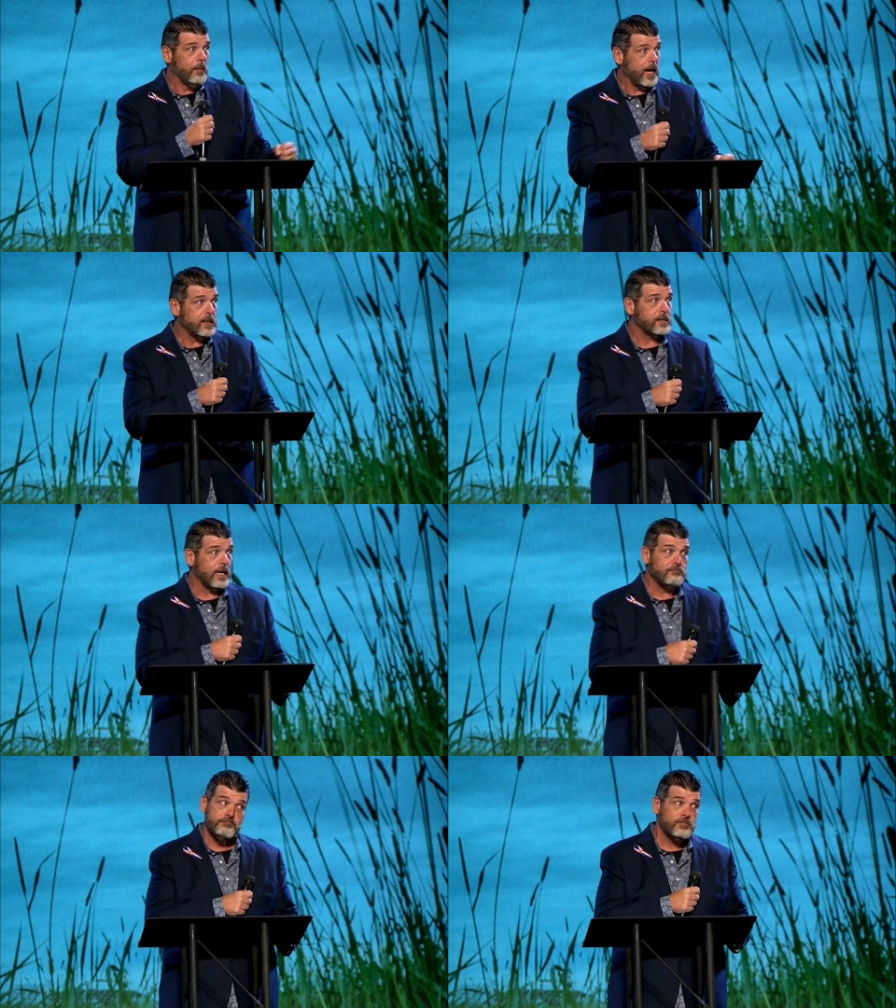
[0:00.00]
man. It's
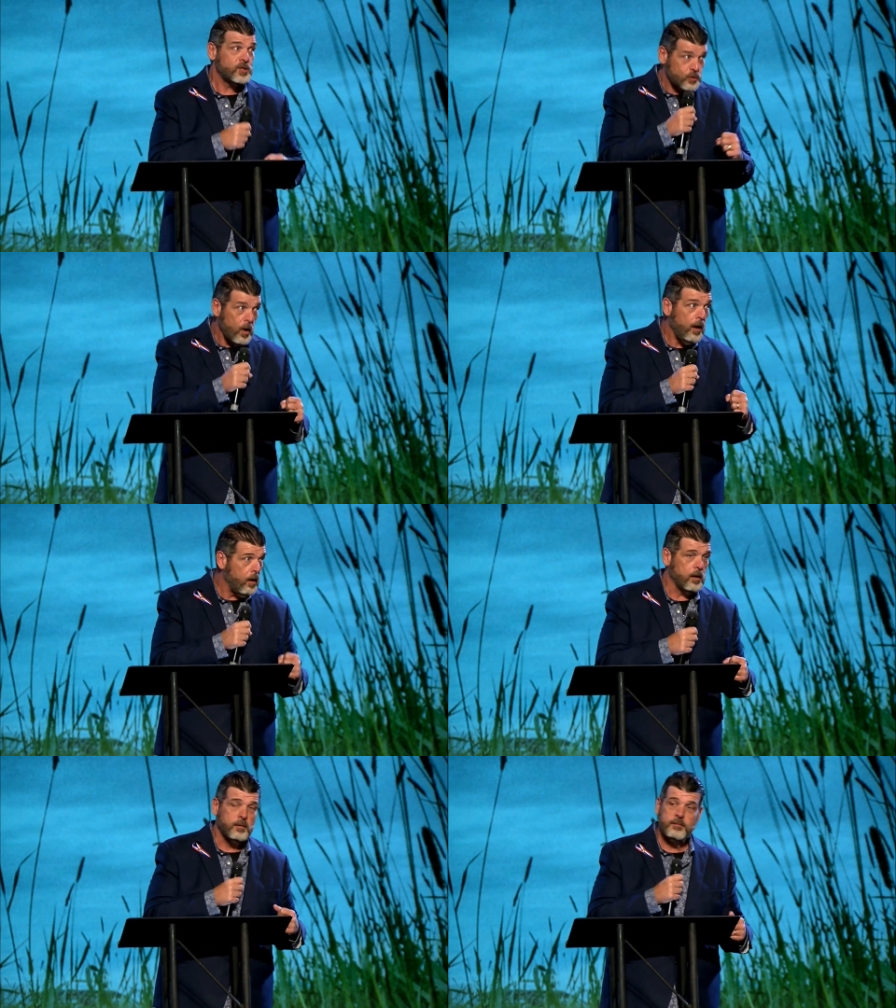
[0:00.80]
like
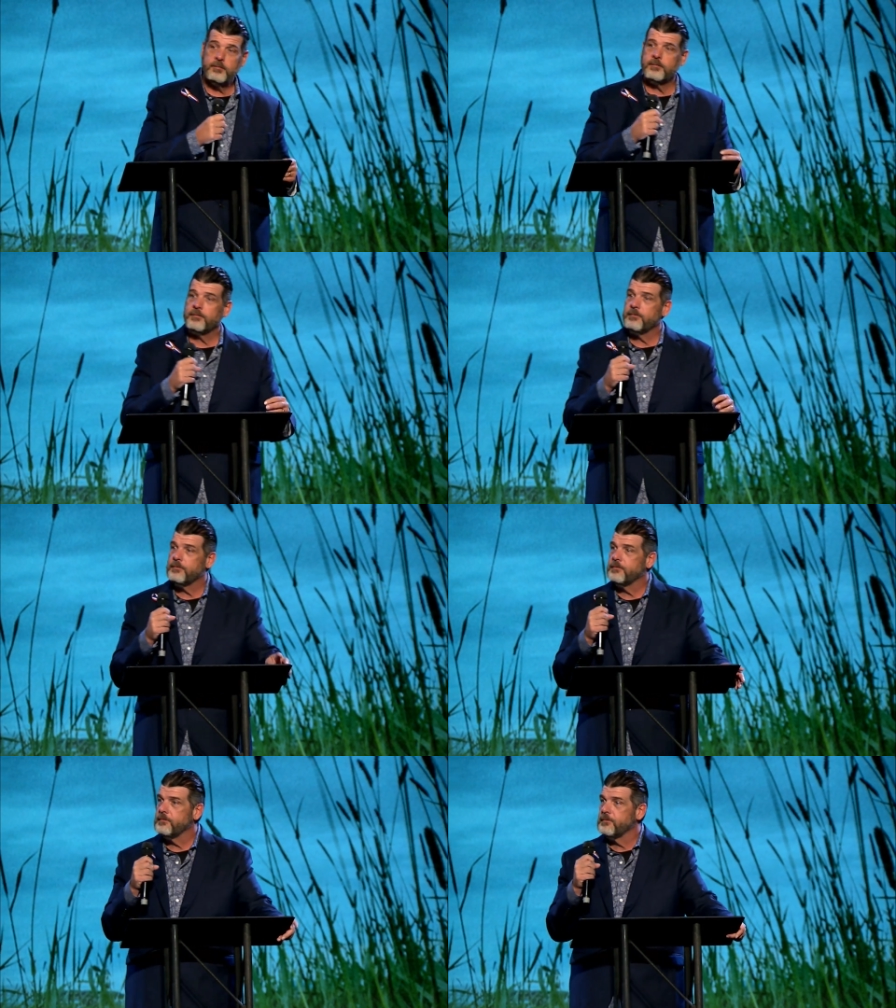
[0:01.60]
strong.
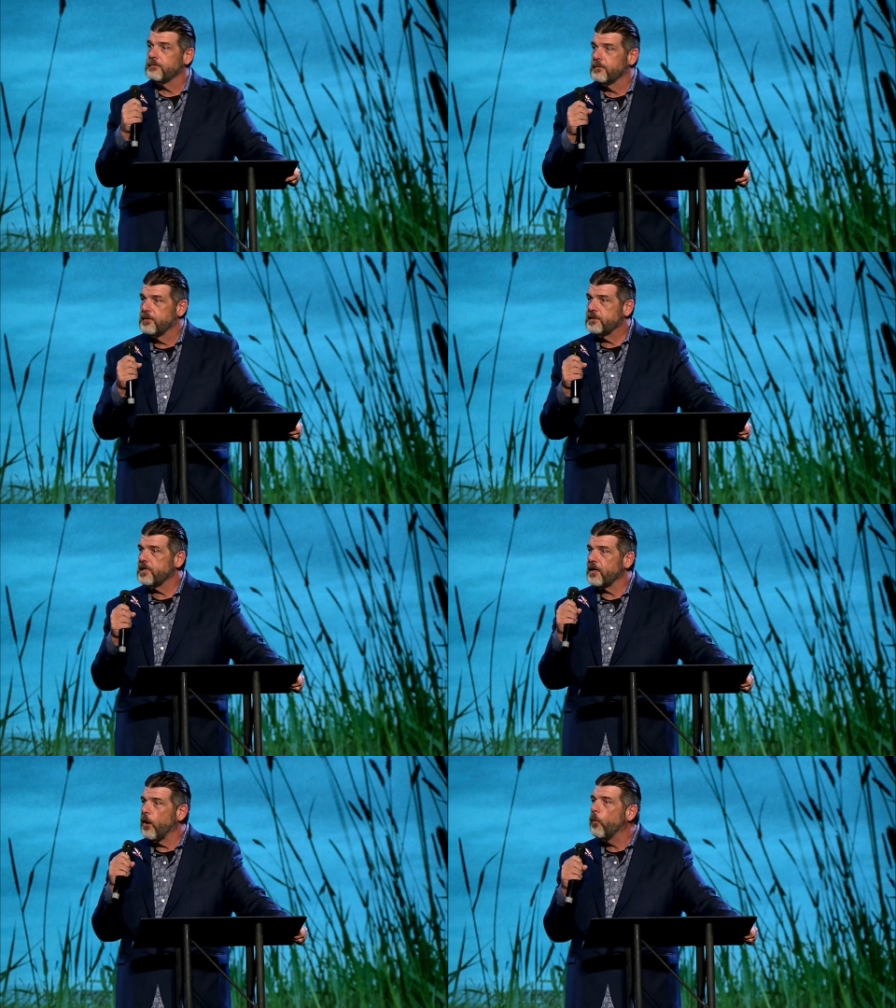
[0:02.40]
It's
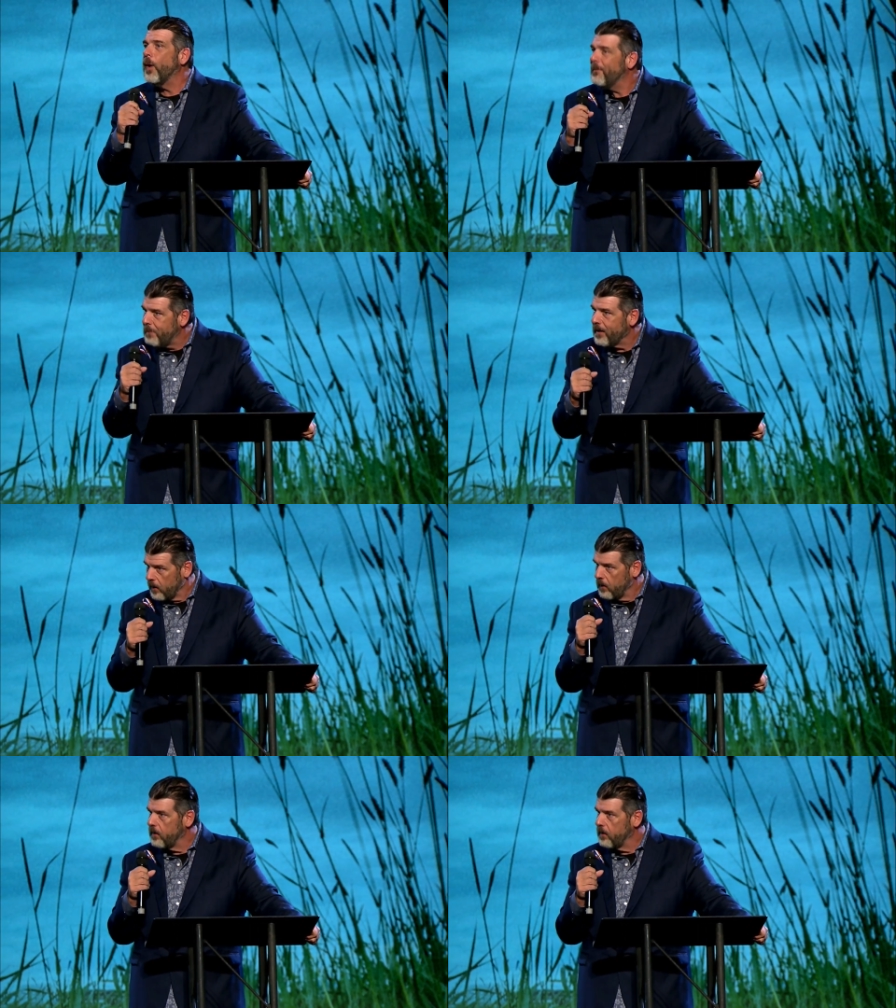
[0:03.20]
like a weapon,